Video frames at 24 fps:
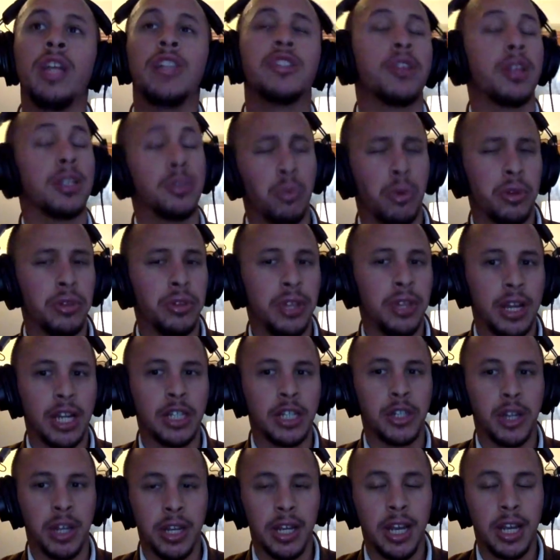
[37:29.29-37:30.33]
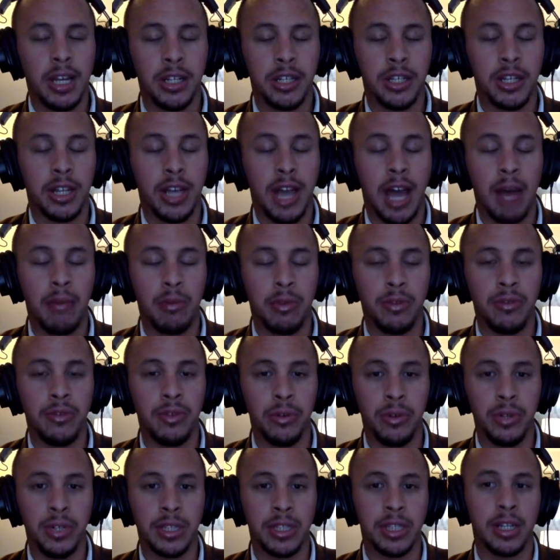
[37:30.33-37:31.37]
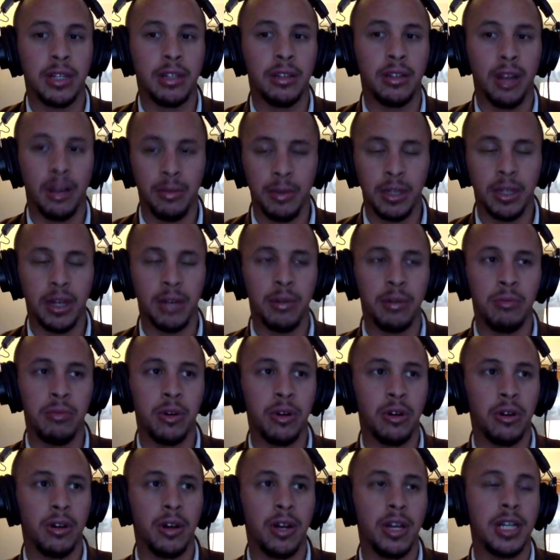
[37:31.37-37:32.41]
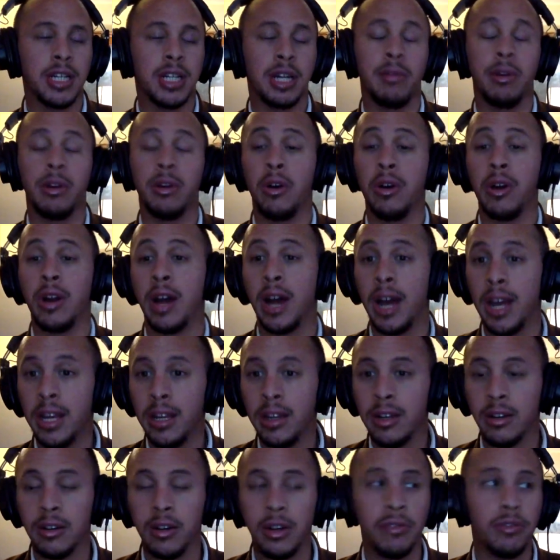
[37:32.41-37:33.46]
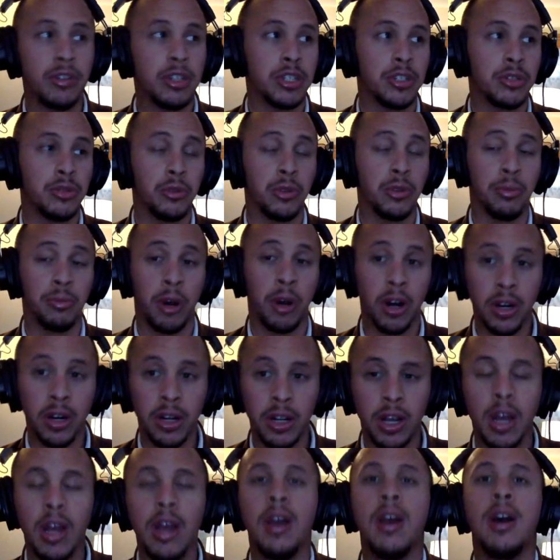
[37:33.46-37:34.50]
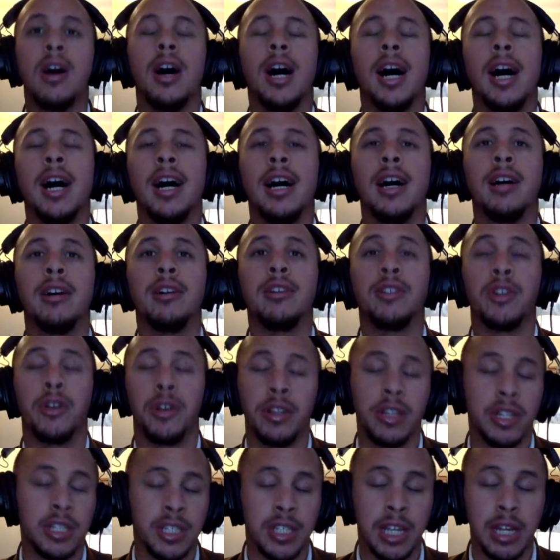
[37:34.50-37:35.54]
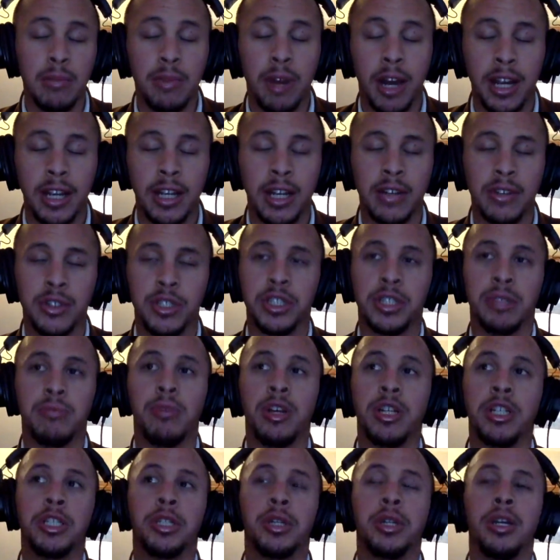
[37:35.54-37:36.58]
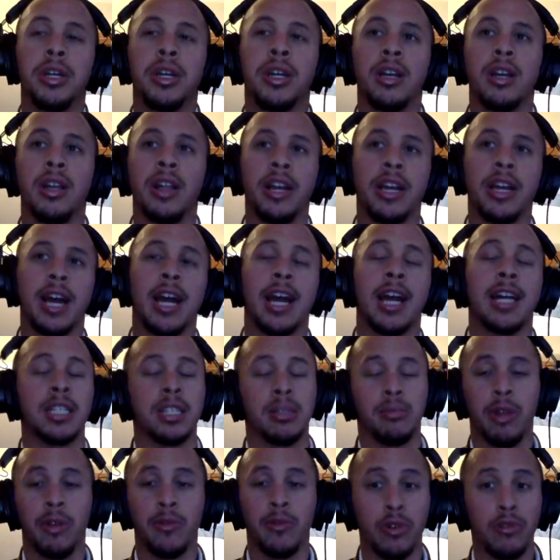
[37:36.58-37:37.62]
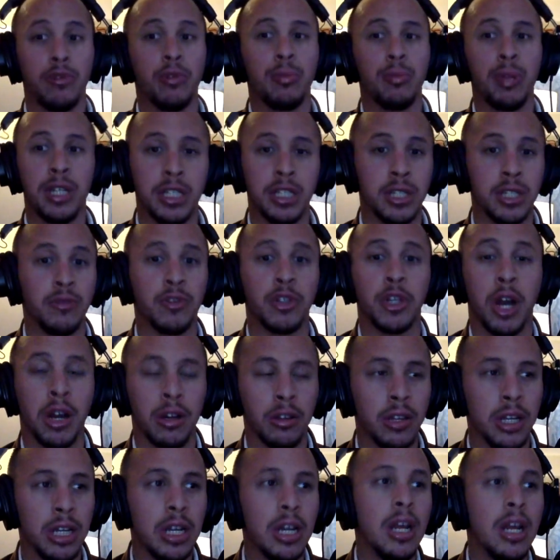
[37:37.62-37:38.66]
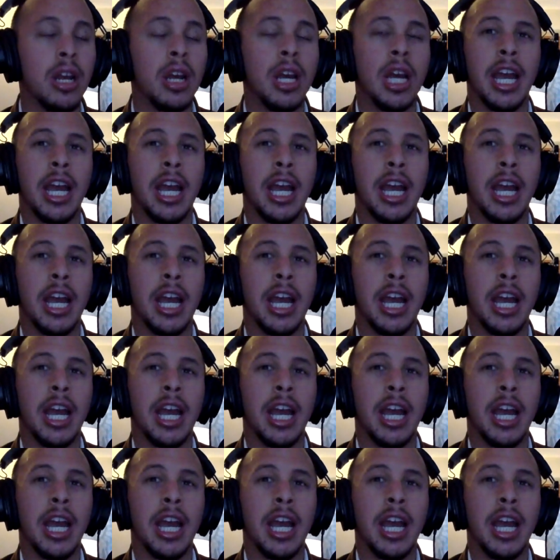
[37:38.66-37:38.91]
And so that's one thing I try to get into the habit of doing, is saying tabi tabi po anytime I go on a hike or even just through the park. During the same hike I was just mentioning, like I had some leftover pieces of chocolate,